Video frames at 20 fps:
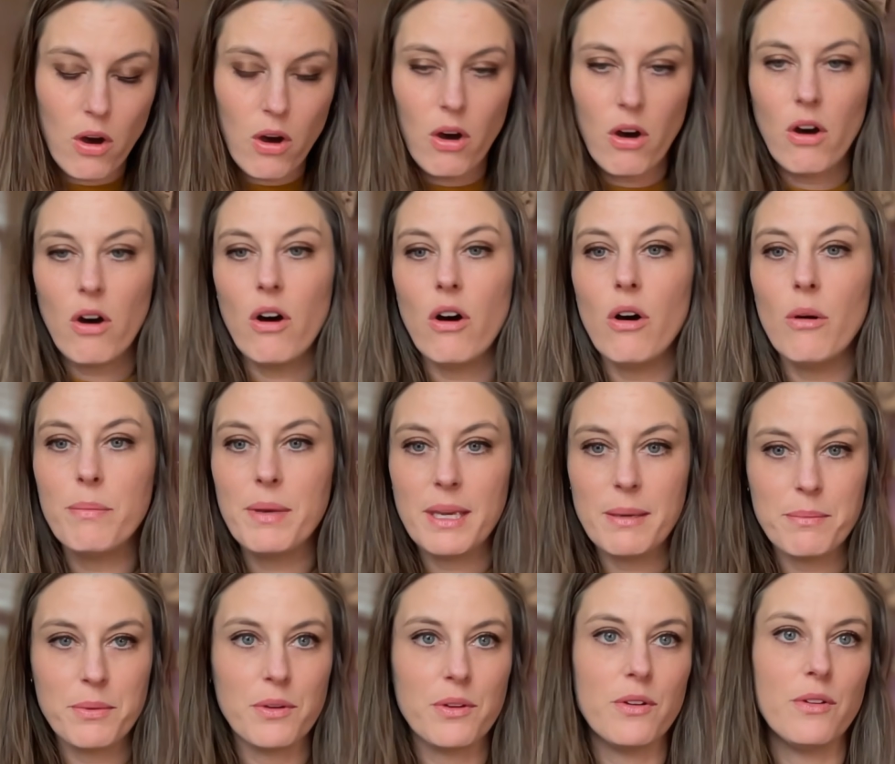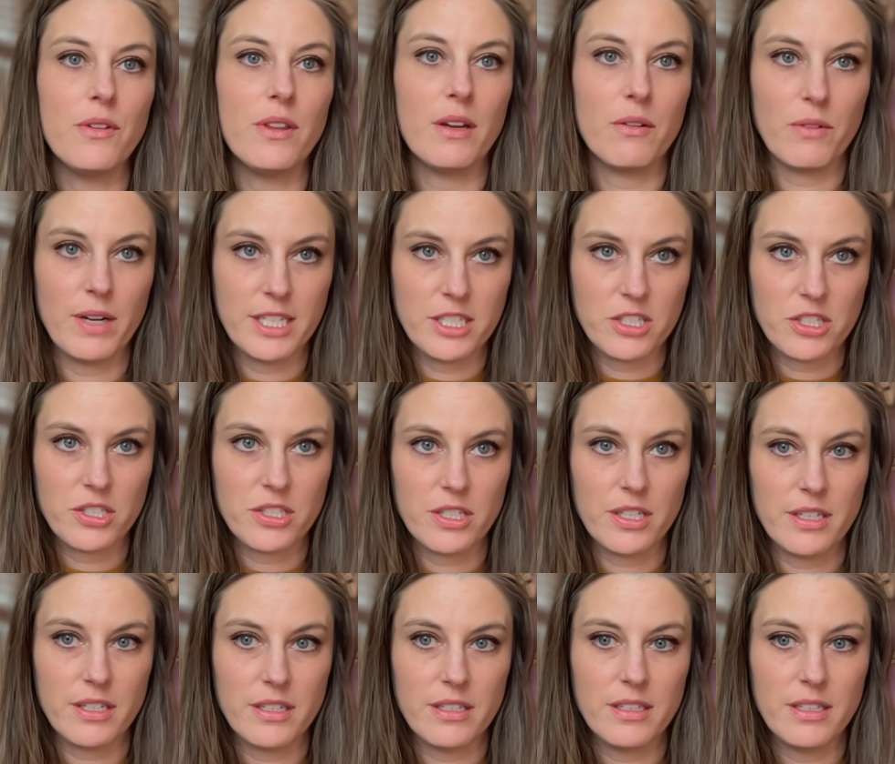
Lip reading: all people that registered.